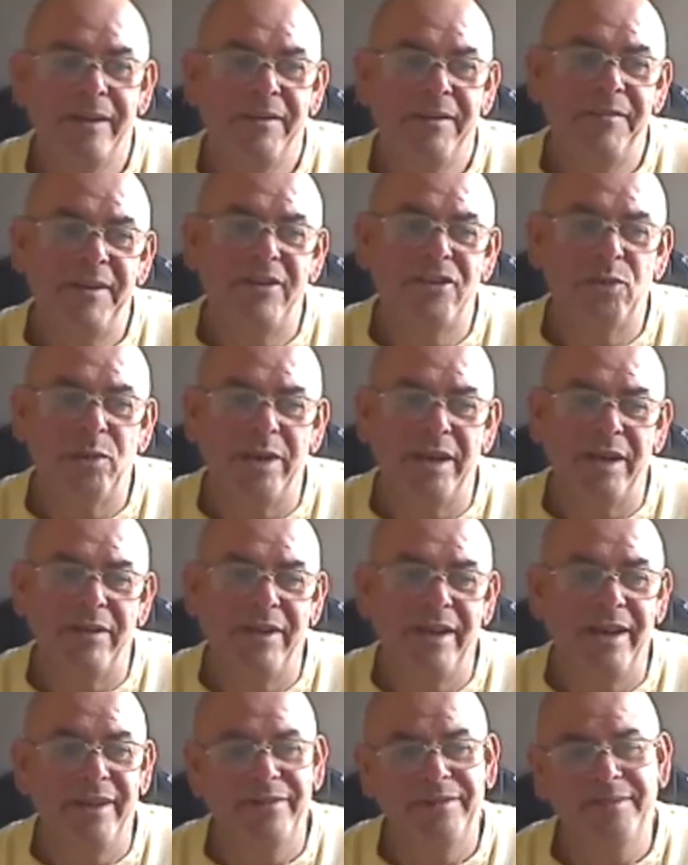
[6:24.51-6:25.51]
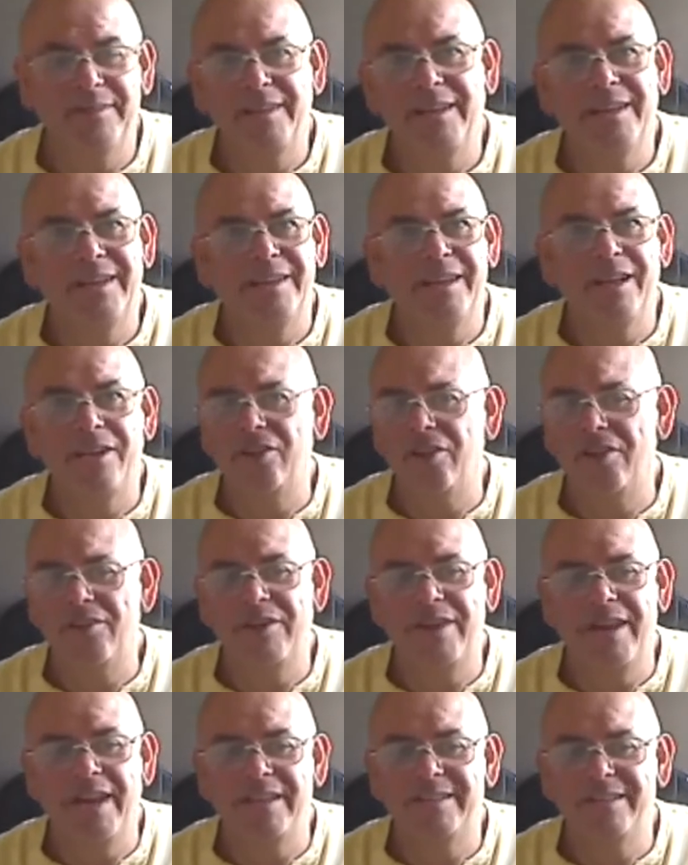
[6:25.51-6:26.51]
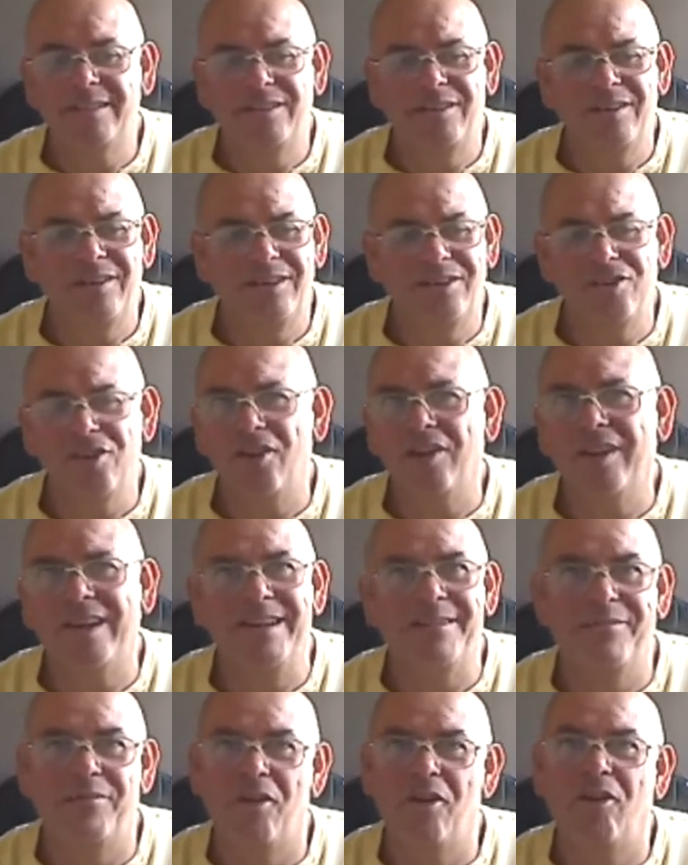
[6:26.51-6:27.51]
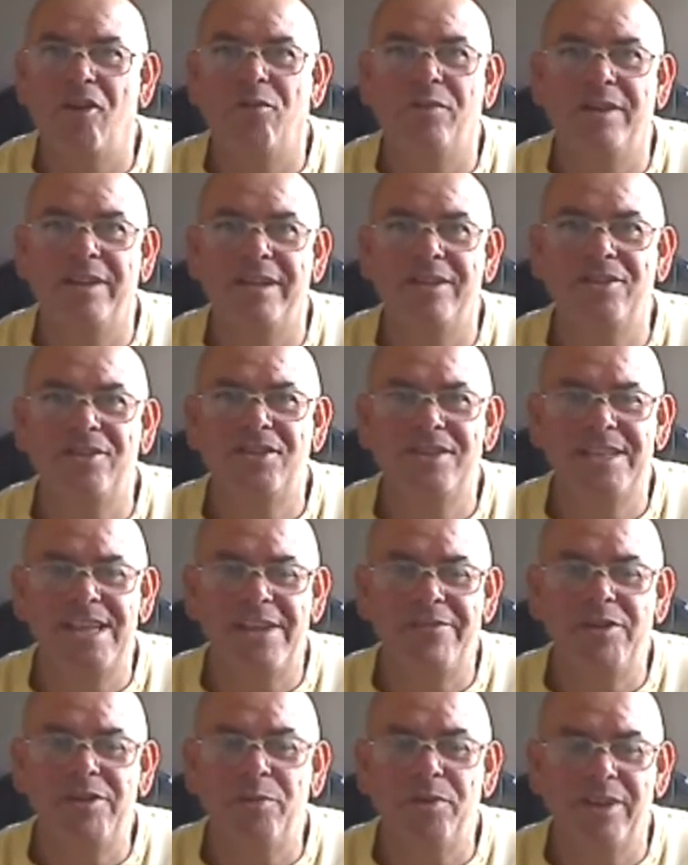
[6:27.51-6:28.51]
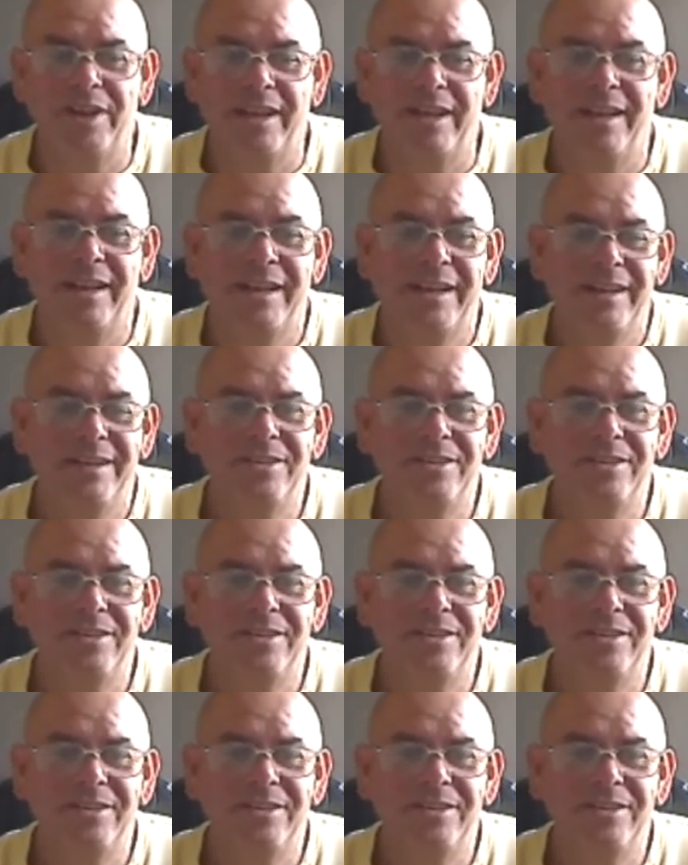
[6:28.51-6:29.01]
520 race, another race, don't get involved with it. Just save your money.